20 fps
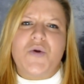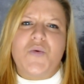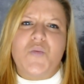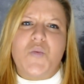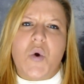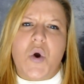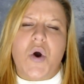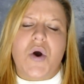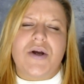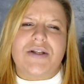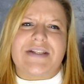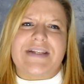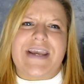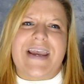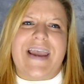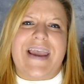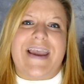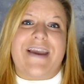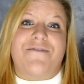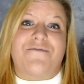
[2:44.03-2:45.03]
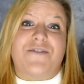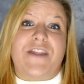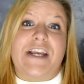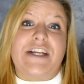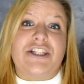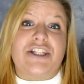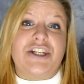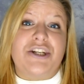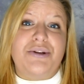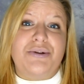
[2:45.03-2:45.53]
what if
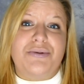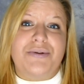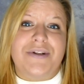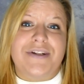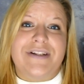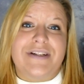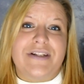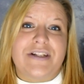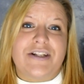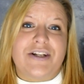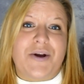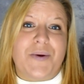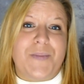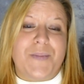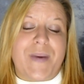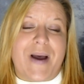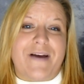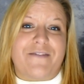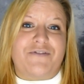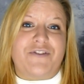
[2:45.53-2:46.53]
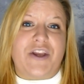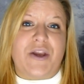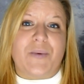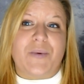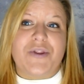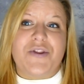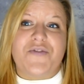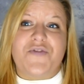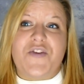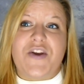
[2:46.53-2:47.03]
they do come back for you?
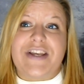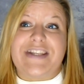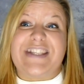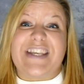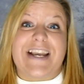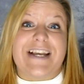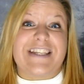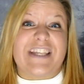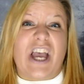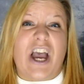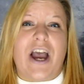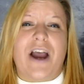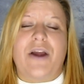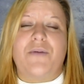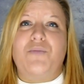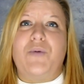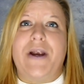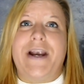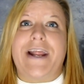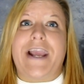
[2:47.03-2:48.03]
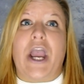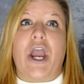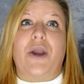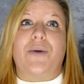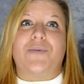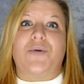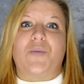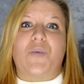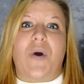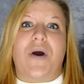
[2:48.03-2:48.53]
Well, the first thing is that I really
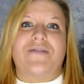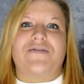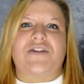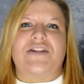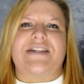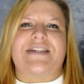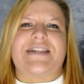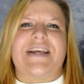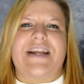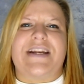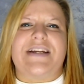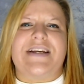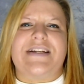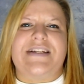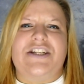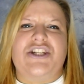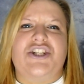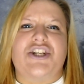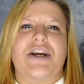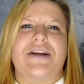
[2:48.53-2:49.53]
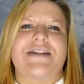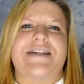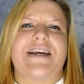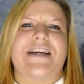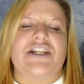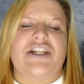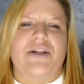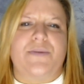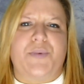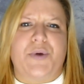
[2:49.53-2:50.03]
hope that what I've just said you don't
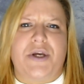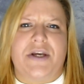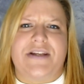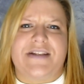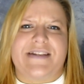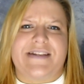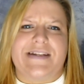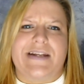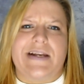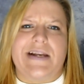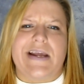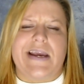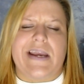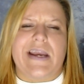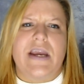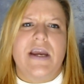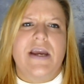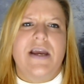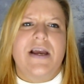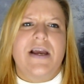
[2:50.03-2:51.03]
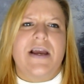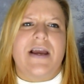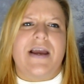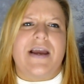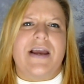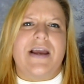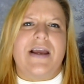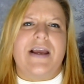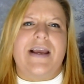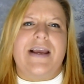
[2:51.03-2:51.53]
take too personally.
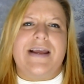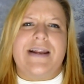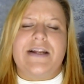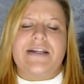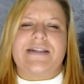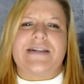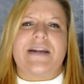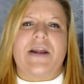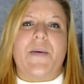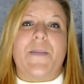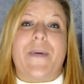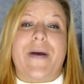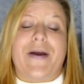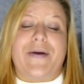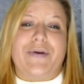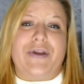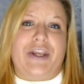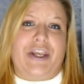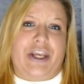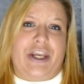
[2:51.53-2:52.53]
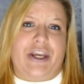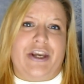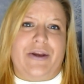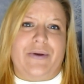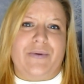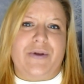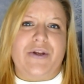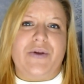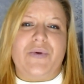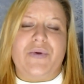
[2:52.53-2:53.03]
It isn't about
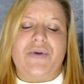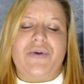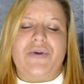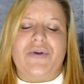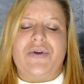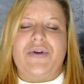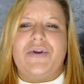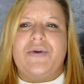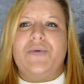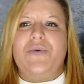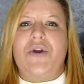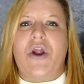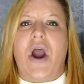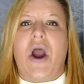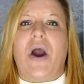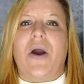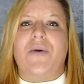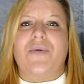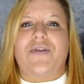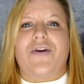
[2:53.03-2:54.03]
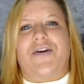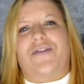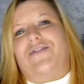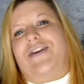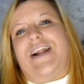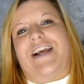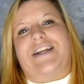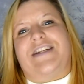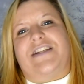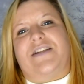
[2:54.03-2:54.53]
you. You you know that a
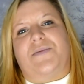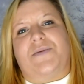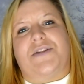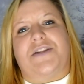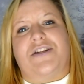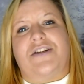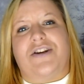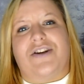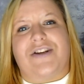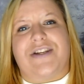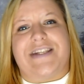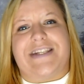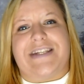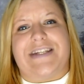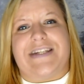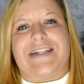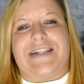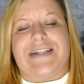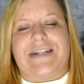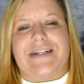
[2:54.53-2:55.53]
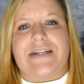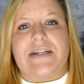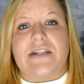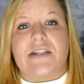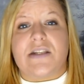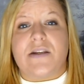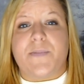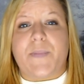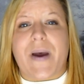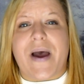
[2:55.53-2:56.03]
relationship with a narcissist,
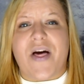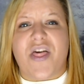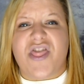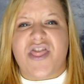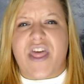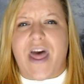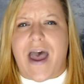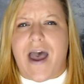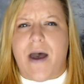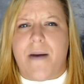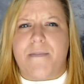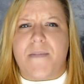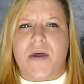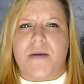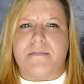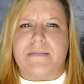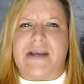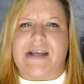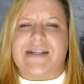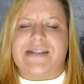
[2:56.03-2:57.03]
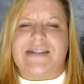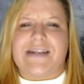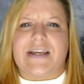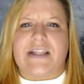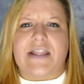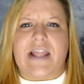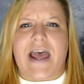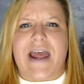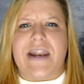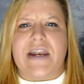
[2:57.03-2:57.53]
it's about them and
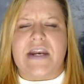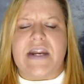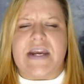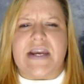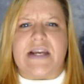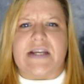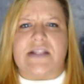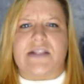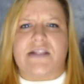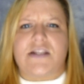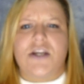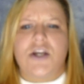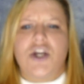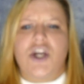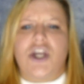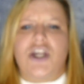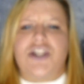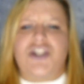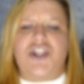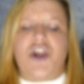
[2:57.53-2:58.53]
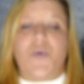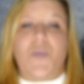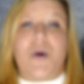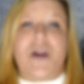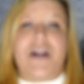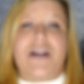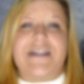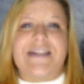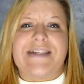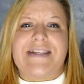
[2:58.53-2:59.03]
meeting their needs. And so
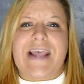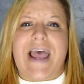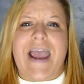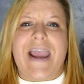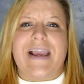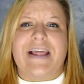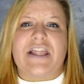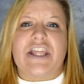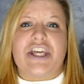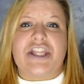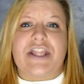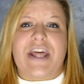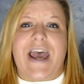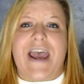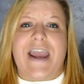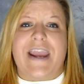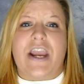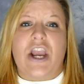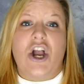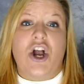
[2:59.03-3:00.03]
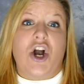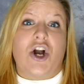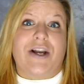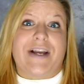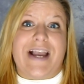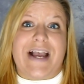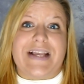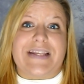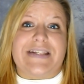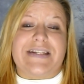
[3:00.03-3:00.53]
when I say that they are
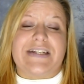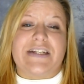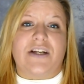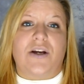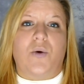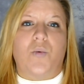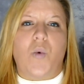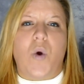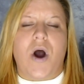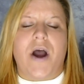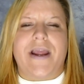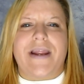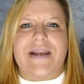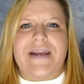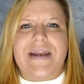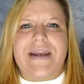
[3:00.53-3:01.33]
casting a wide